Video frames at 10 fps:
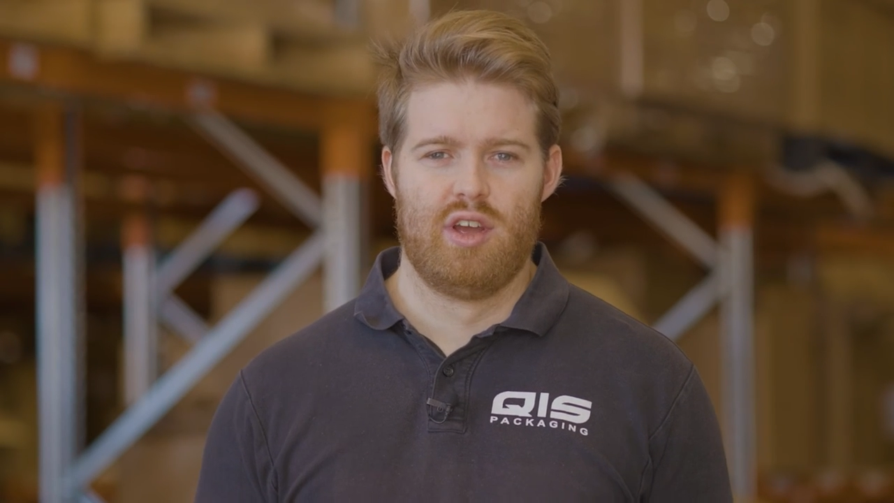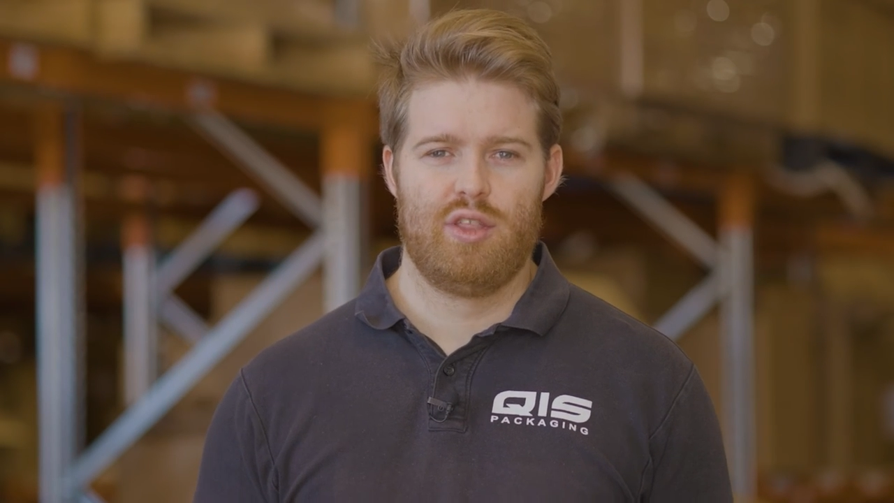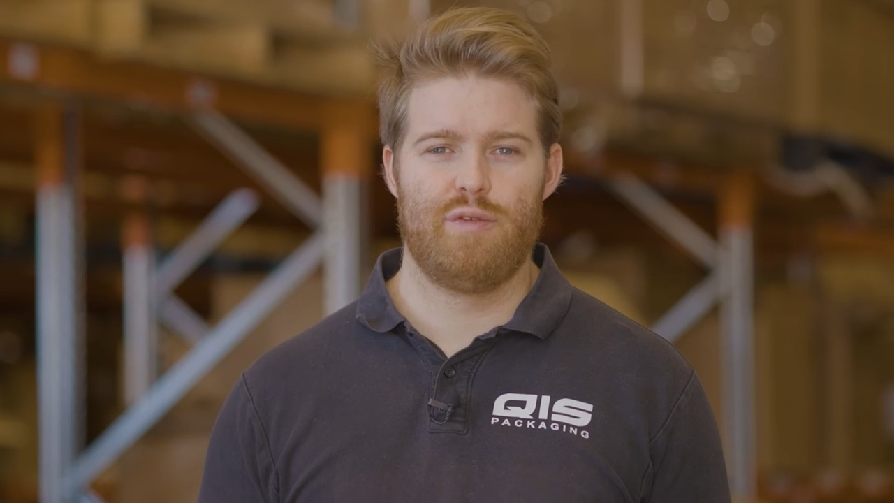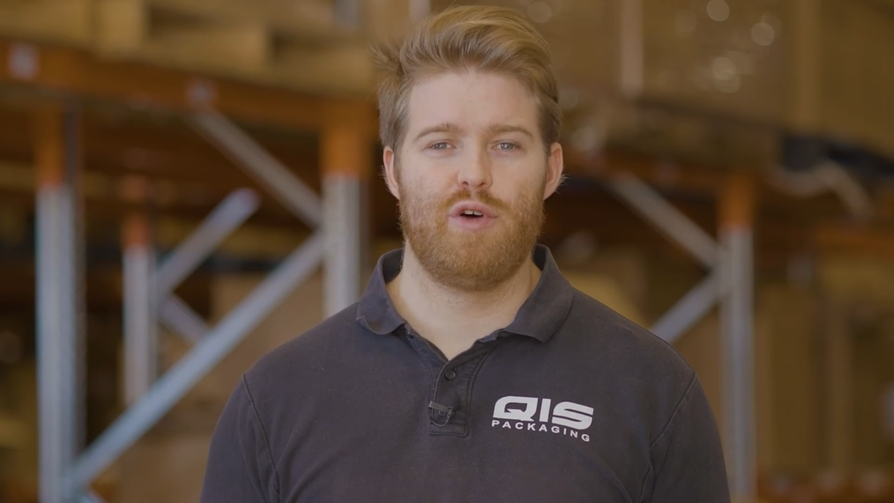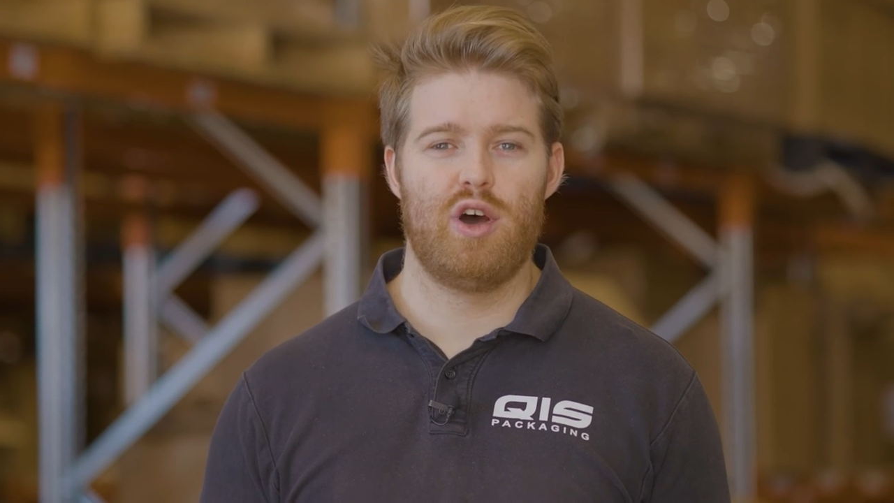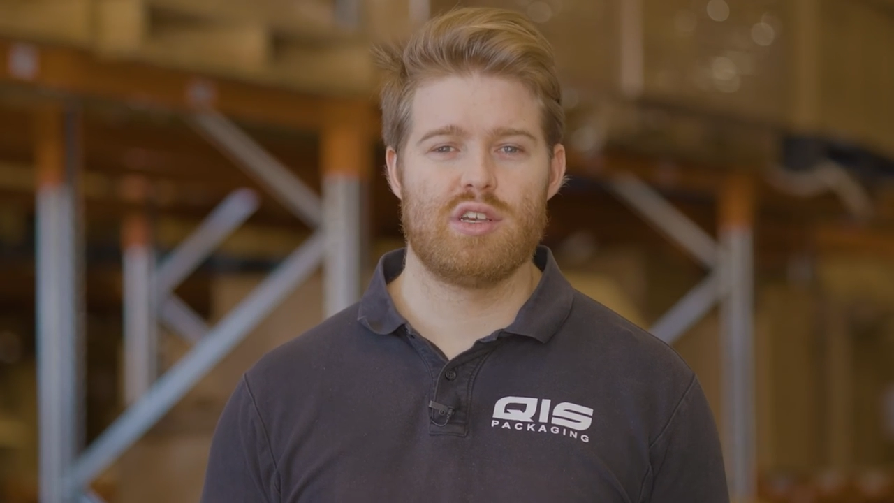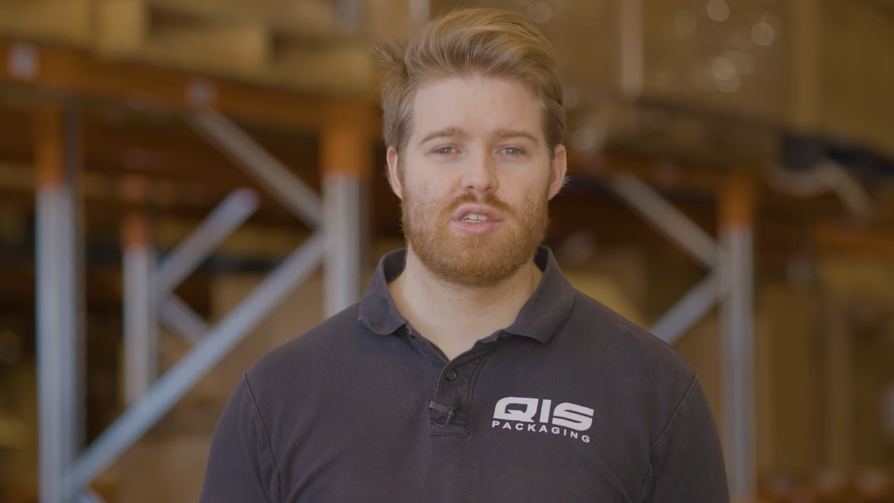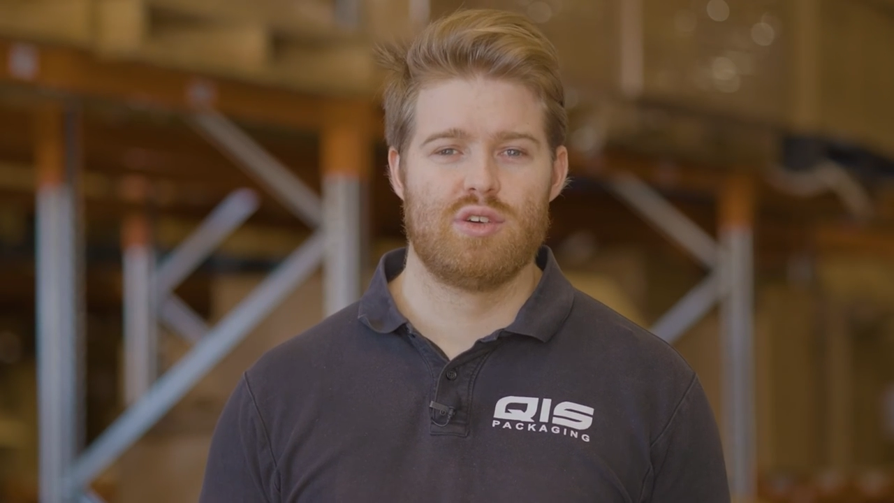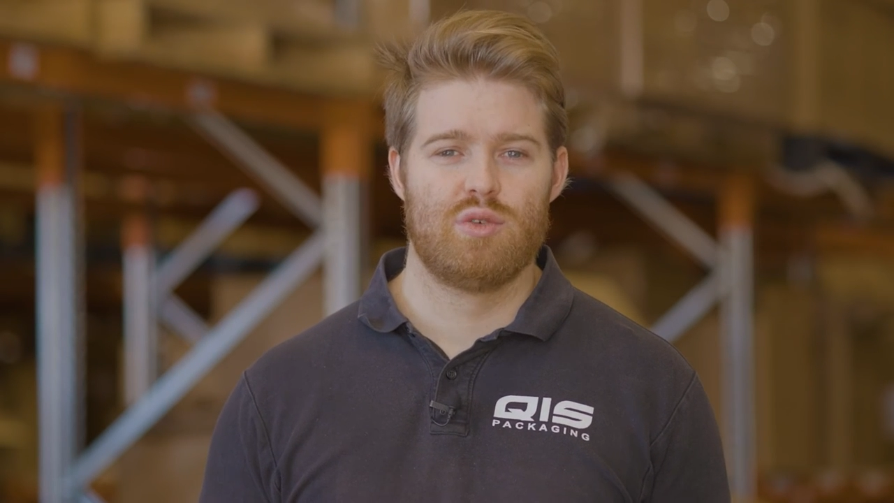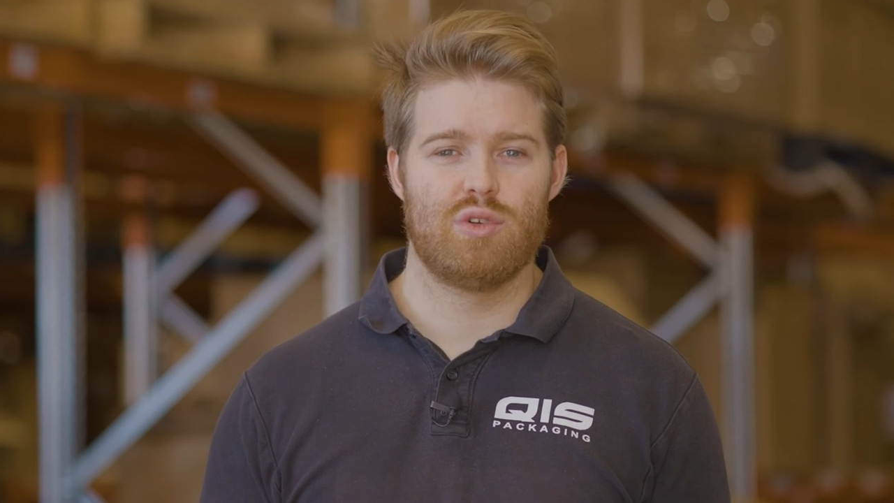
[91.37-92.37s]
The
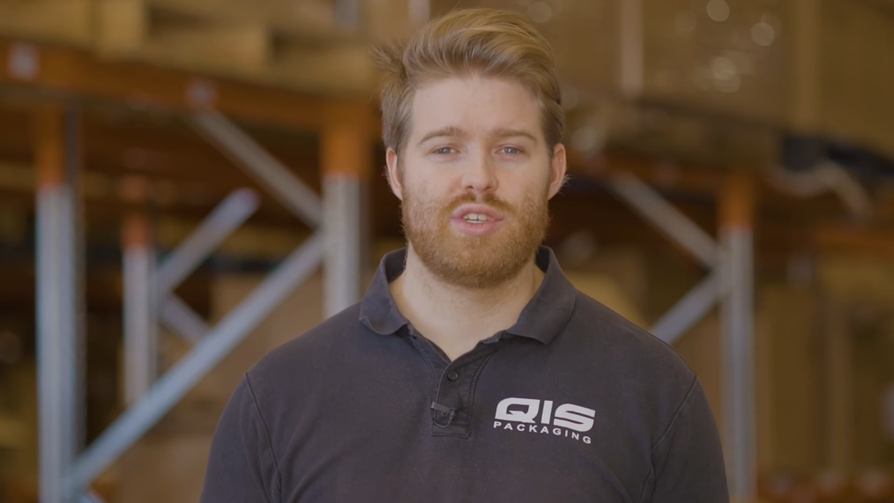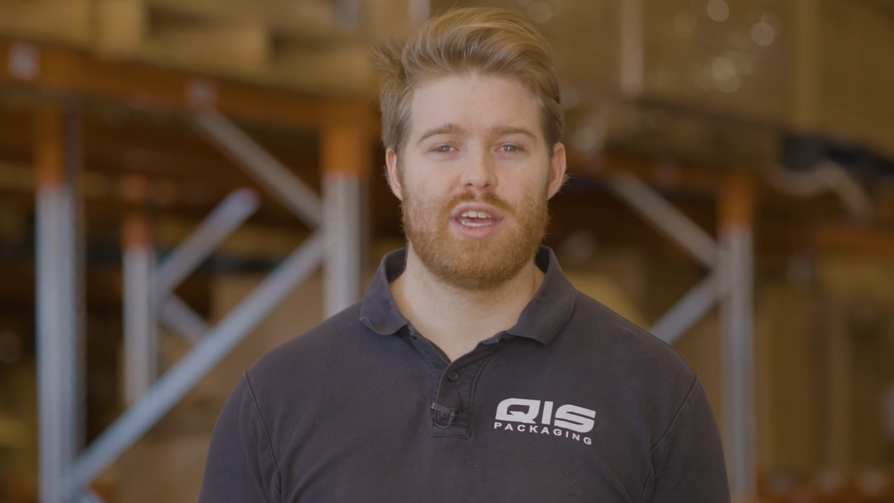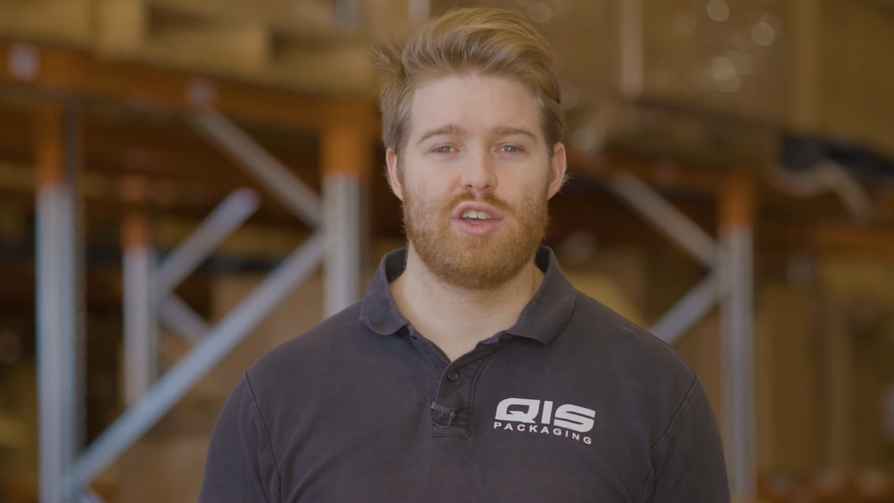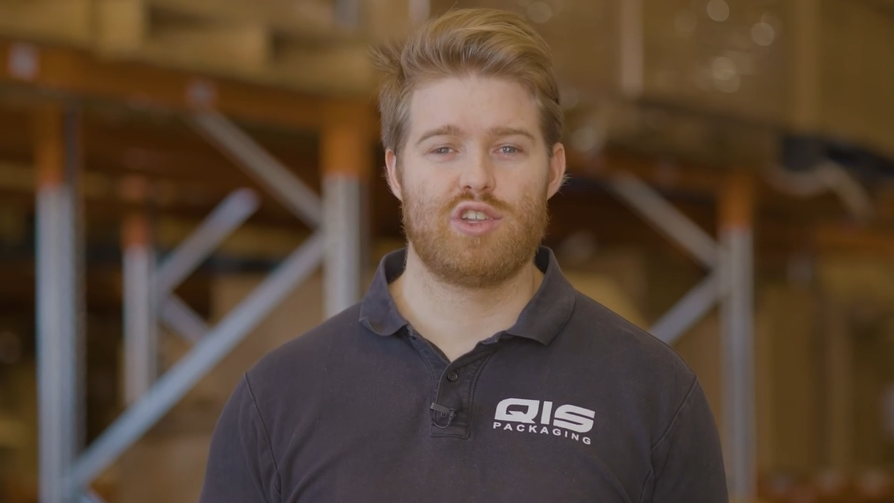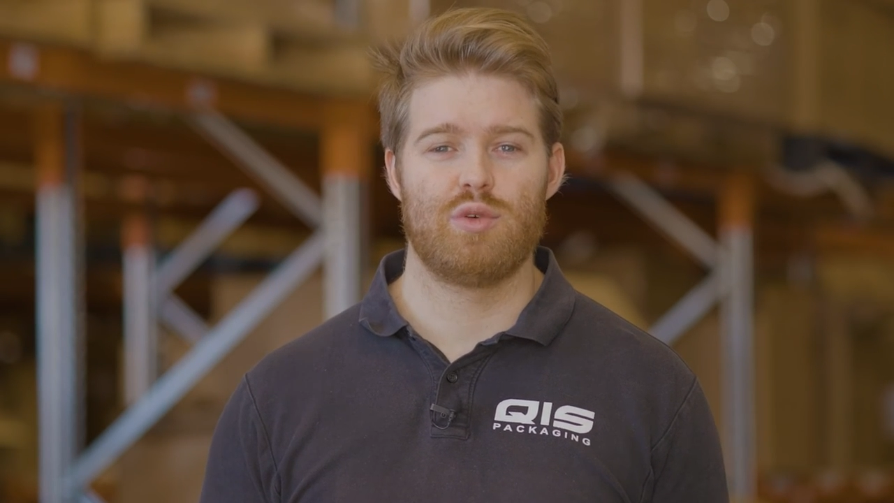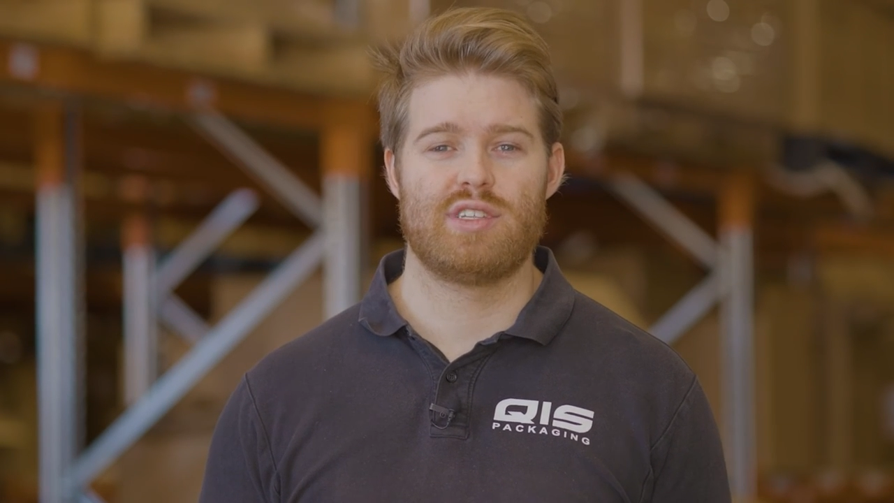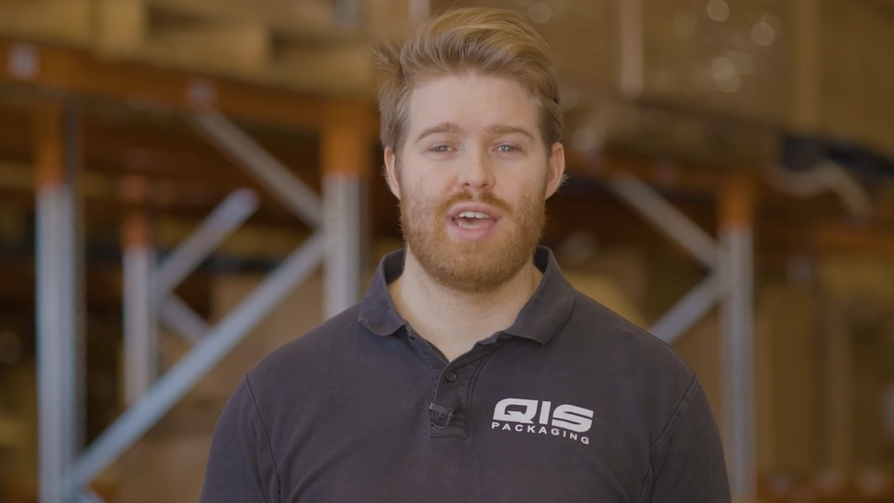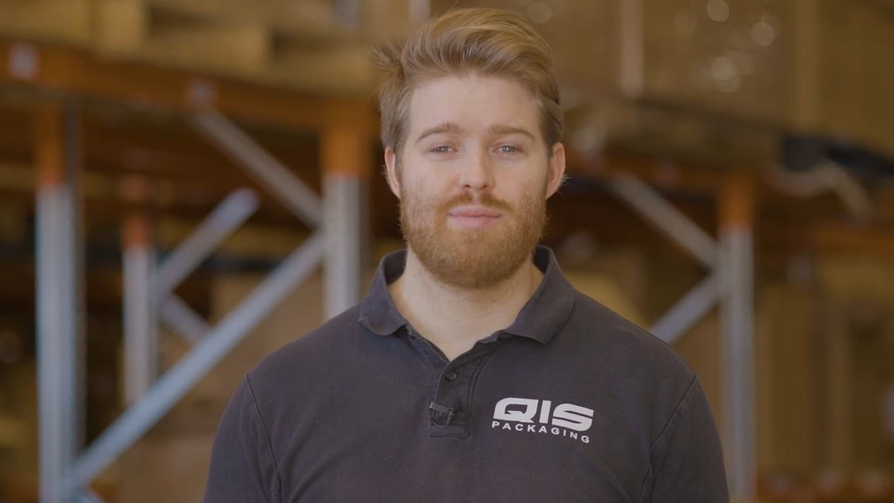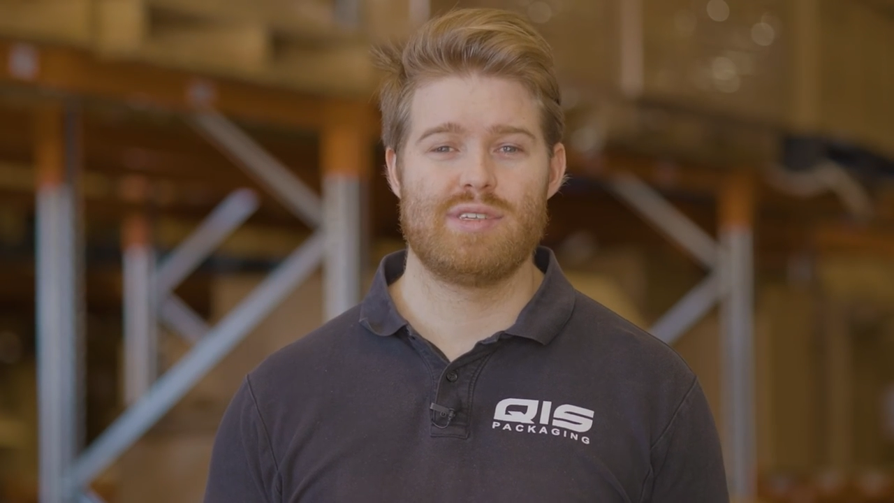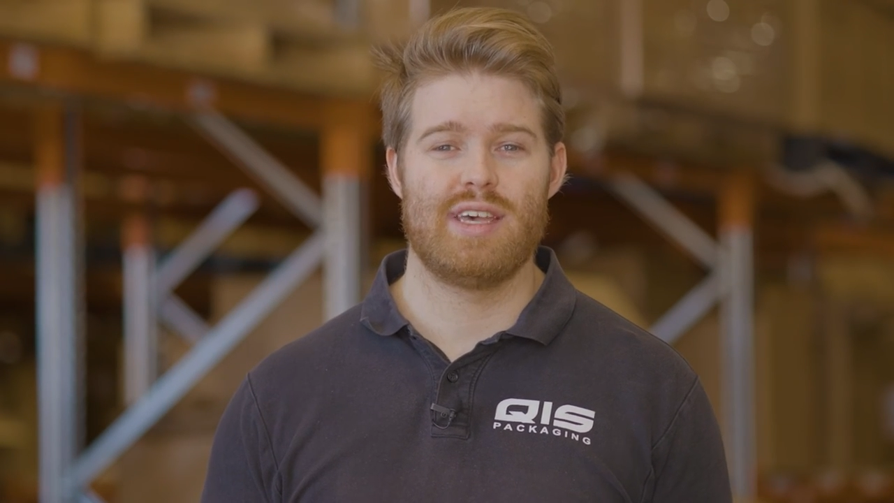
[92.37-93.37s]
first will take you to a
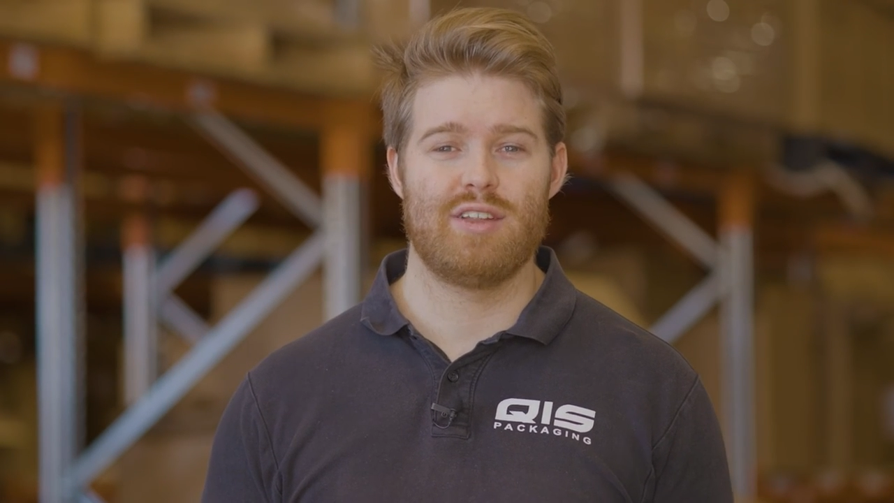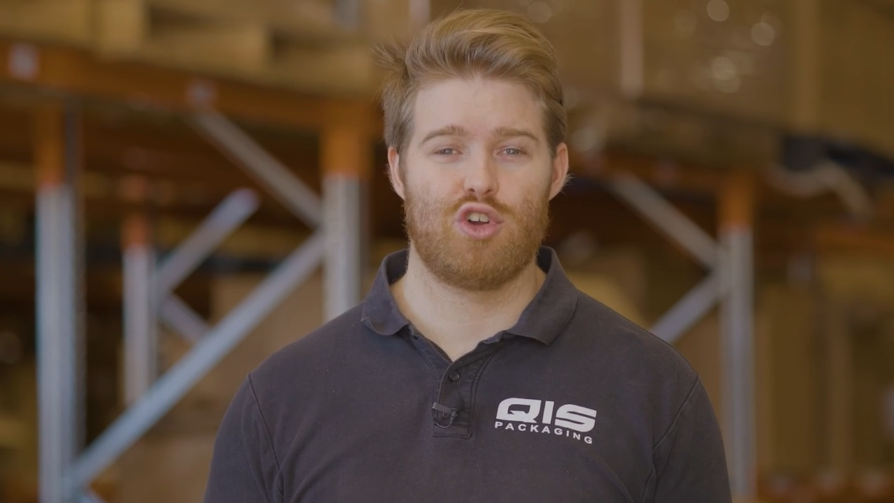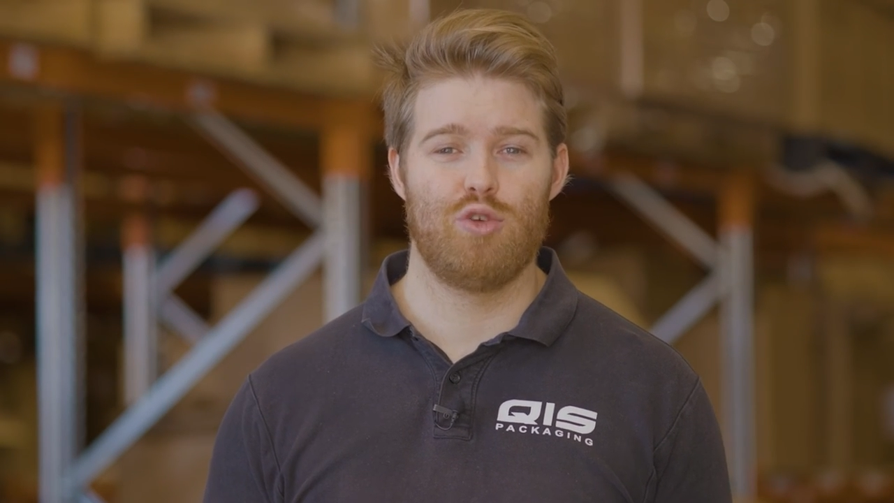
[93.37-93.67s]
10%